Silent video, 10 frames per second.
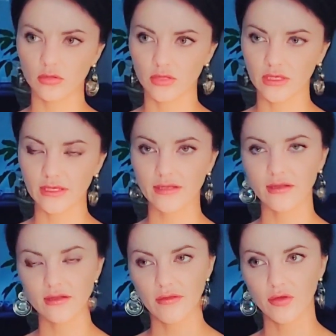in in
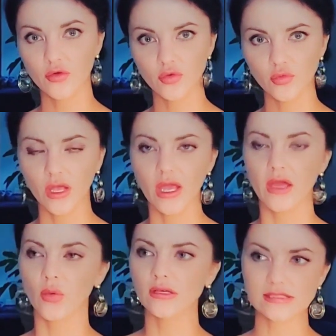another room
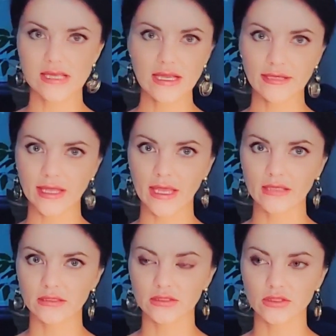at one second,
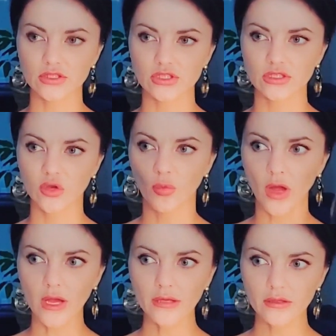and she, her
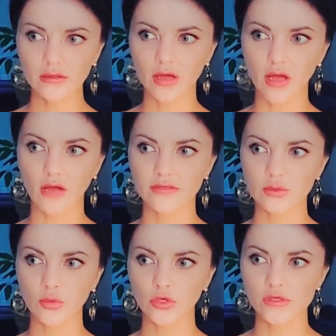mind
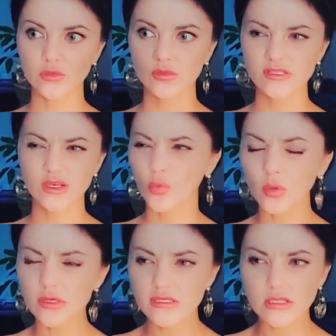afterwards was saying,
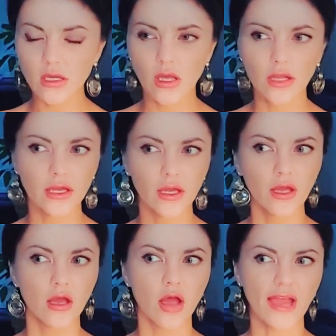"What was it? Like,
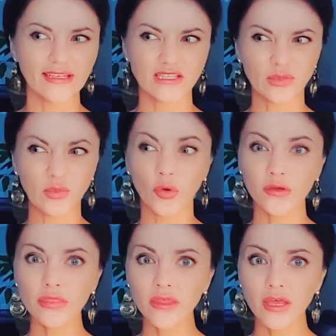I
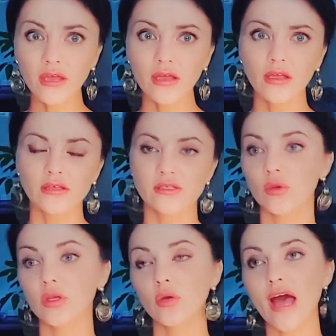teleported there."
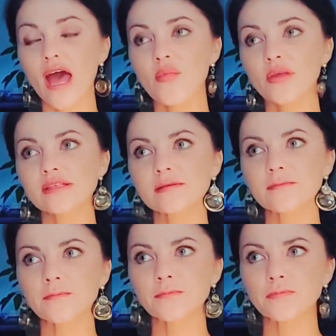So it happens,
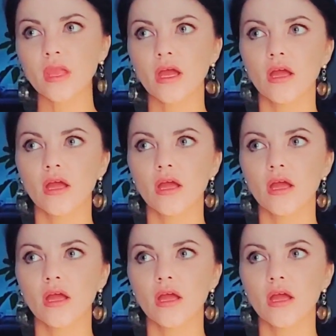mm,